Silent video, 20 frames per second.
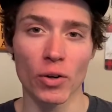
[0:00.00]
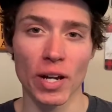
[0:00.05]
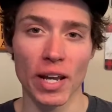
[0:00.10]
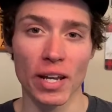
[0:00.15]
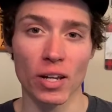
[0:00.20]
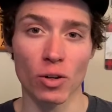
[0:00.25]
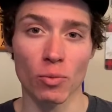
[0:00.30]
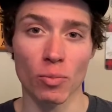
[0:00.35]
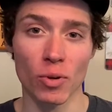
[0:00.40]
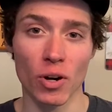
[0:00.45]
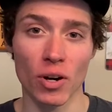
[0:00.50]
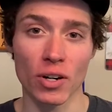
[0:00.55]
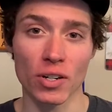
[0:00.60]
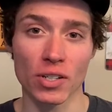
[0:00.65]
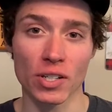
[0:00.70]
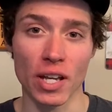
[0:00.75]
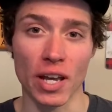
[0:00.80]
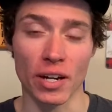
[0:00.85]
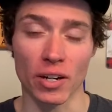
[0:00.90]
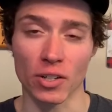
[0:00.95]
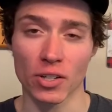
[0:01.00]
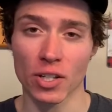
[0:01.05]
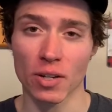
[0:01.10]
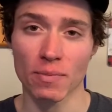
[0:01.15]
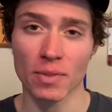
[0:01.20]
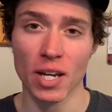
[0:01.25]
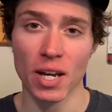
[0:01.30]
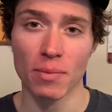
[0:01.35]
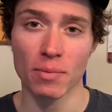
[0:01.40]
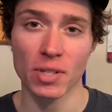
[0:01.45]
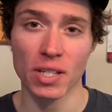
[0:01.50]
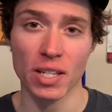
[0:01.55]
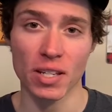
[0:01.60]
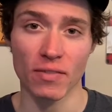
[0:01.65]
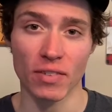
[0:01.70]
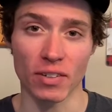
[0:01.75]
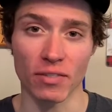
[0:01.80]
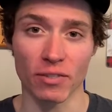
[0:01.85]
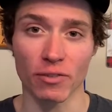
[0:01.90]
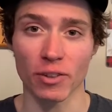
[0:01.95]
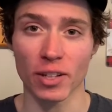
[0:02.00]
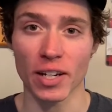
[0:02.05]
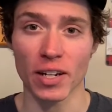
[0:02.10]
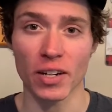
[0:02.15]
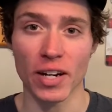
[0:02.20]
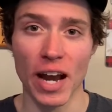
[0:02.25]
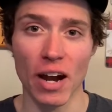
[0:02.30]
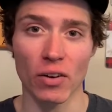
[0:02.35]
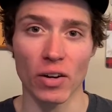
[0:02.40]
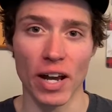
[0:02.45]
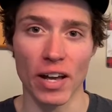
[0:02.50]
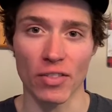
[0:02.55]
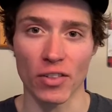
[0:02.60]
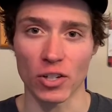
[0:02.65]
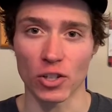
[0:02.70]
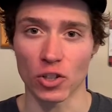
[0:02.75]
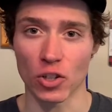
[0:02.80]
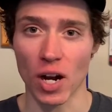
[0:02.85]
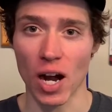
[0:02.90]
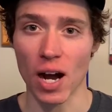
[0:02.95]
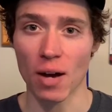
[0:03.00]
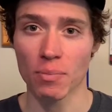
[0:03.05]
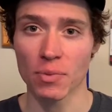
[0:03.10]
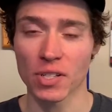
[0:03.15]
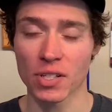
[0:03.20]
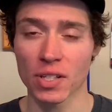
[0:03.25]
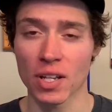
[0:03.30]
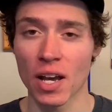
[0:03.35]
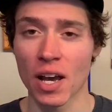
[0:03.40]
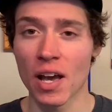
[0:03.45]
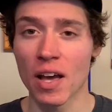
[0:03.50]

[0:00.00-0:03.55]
handlebars and are sometimes even flared out at the drops.